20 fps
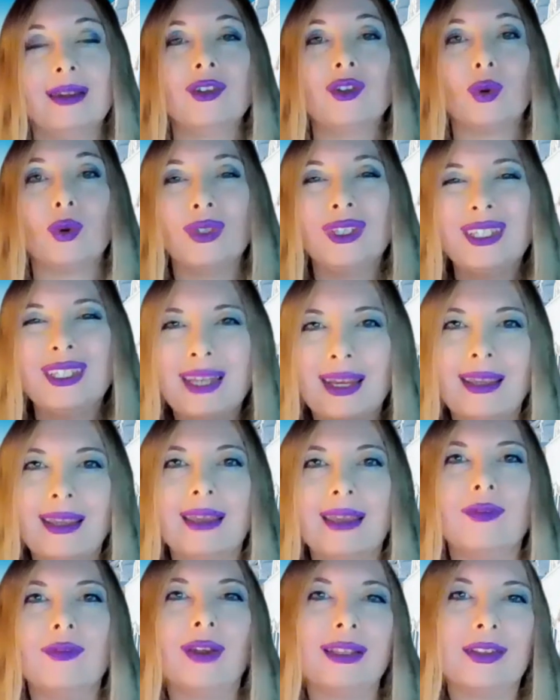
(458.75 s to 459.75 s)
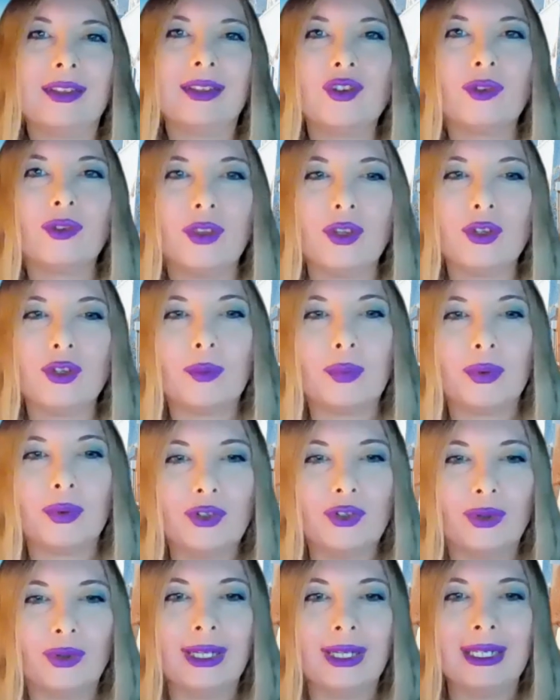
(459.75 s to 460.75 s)
So take advantage of this
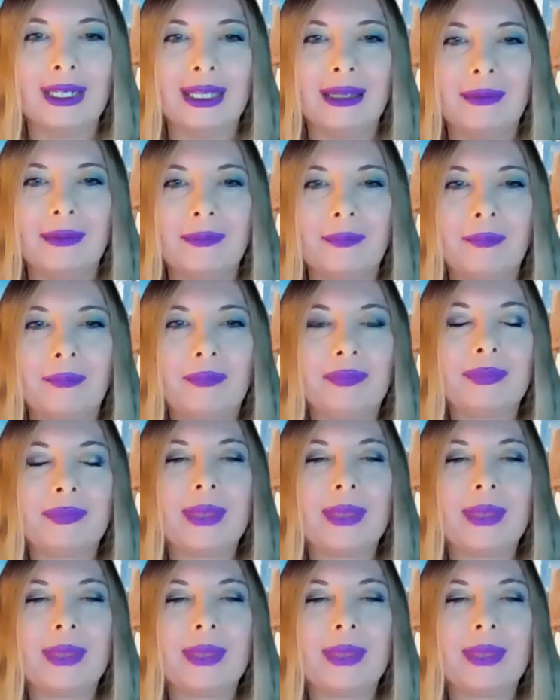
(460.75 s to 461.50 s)
opportunity.